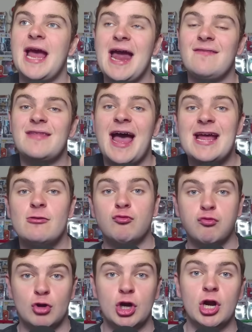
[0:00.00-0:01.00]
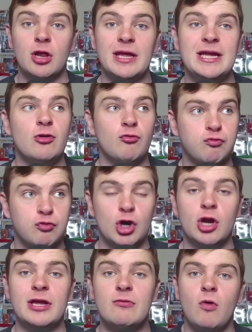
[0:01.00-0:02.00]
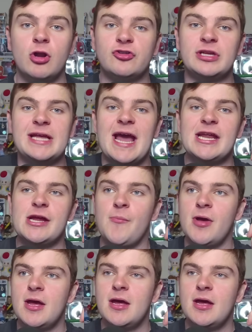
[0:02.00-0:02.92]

and they really, really want to get him,